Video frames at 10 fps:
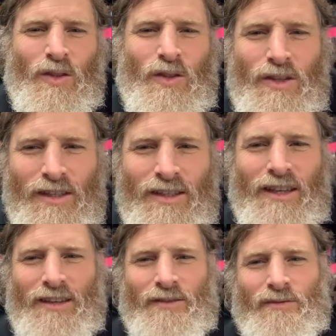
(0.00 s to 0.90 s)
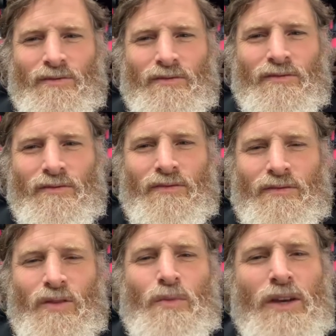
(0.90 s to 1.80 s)
To sing,
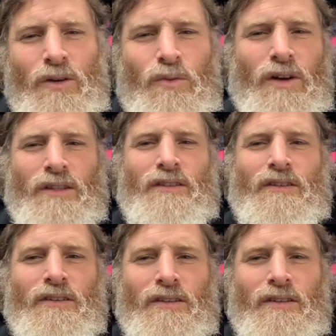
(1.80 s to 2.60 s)
no matter what,